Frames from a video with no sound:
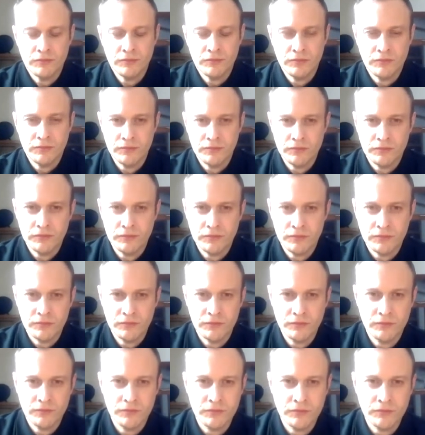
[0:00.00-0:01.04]

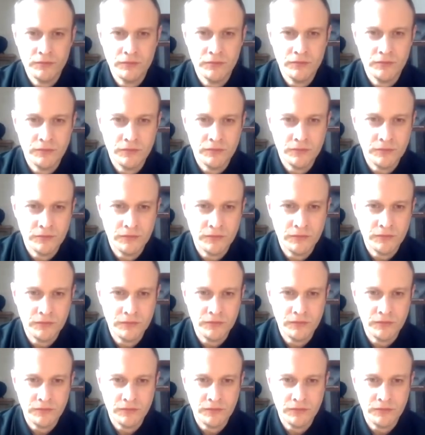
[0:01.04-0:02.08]

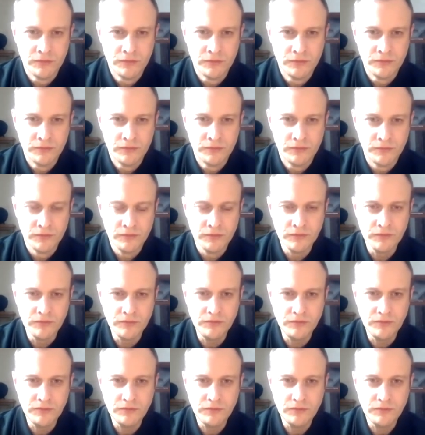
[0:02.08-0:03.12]

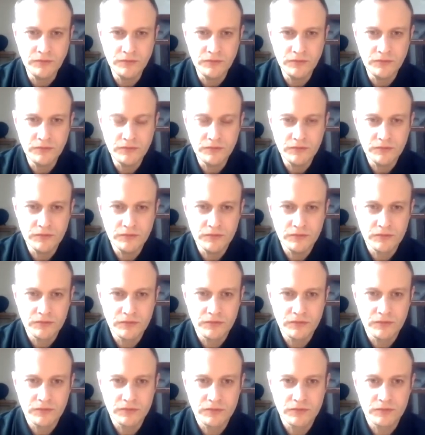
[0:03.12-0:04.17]

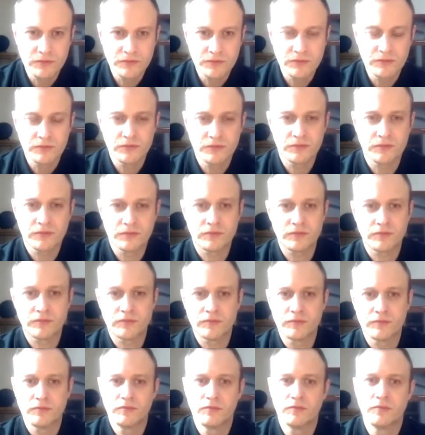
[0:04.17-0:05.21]

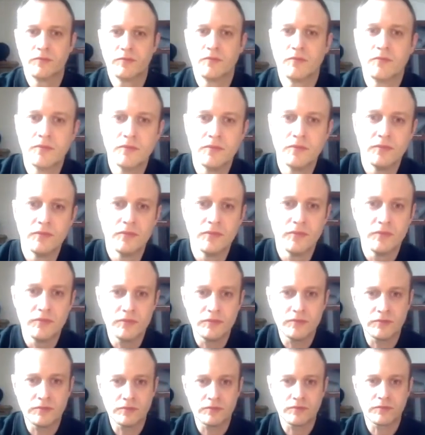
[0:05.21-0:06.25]

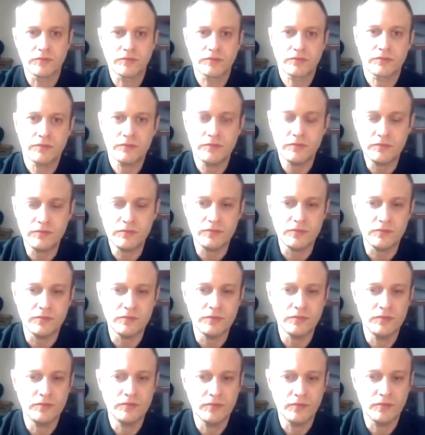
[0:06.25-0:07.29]

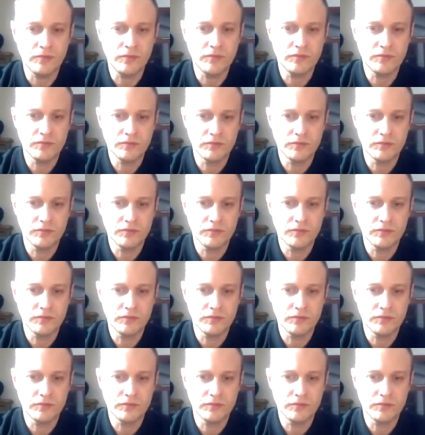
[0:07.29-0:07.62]
[no speech]